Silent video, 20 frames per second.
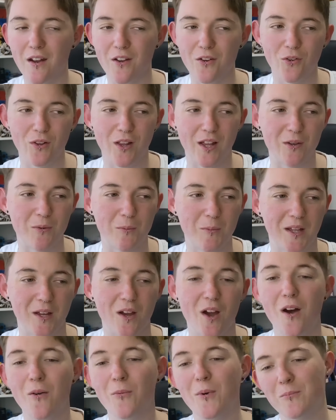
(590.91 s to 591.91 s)
I don't like when we're
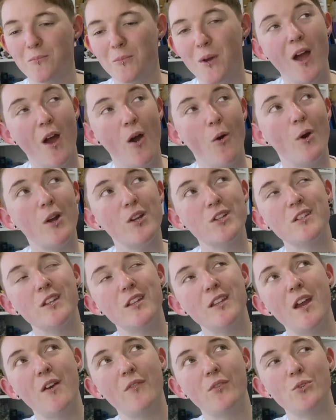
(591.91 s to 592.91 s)
like, oh, we're, we're just
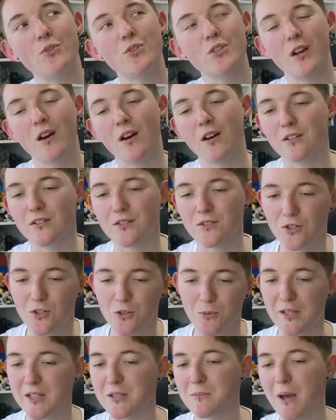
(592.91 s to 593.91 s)
in the evolution arc, so
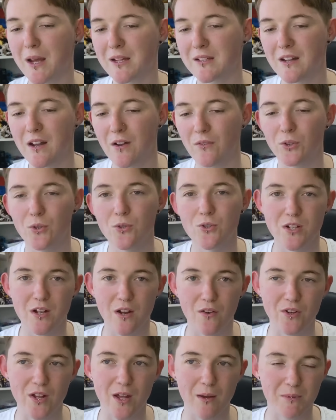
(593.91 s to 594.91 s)
you expect an evolution
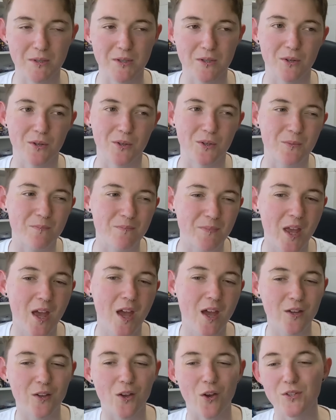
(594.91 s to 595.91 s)
every episode.
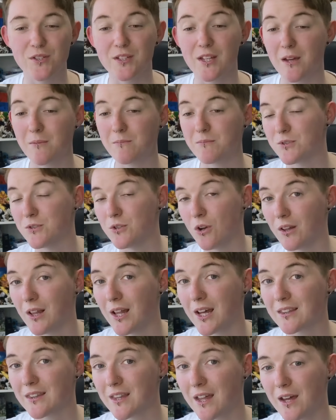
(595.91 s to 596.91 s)
Ghost Game's not
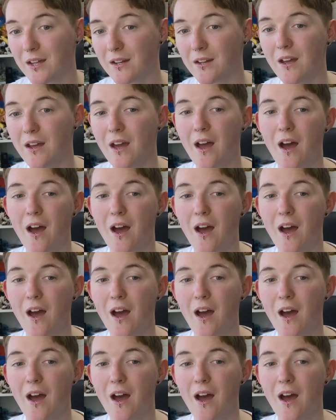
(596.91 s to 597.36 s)
like that,